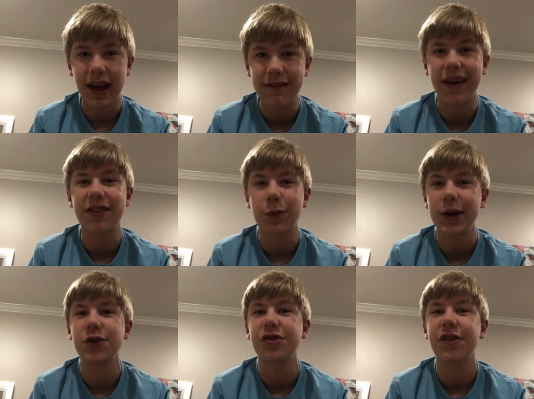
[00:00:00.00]
and that's why
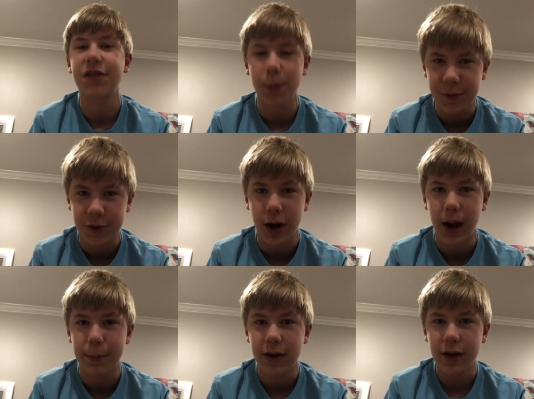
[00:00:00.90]
you should
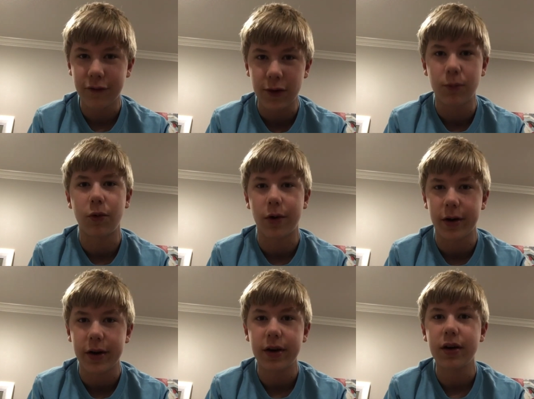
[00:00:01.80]
subscribe for
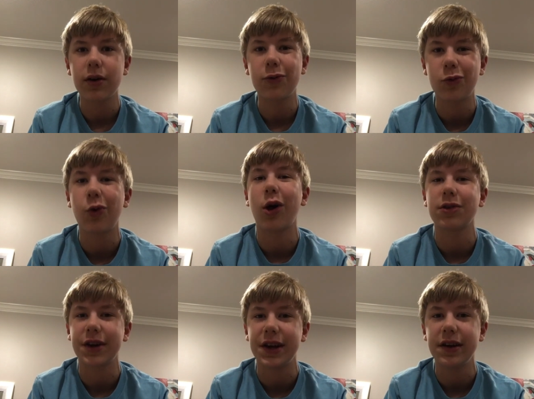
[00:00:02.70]
more
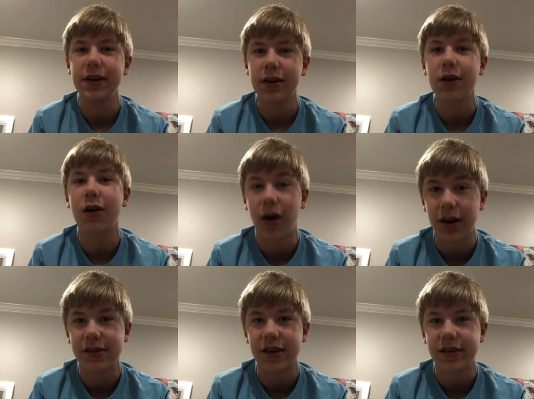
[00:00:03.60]
quality
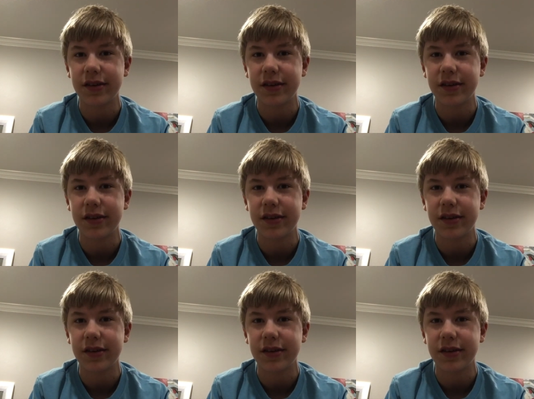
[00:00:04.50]
content.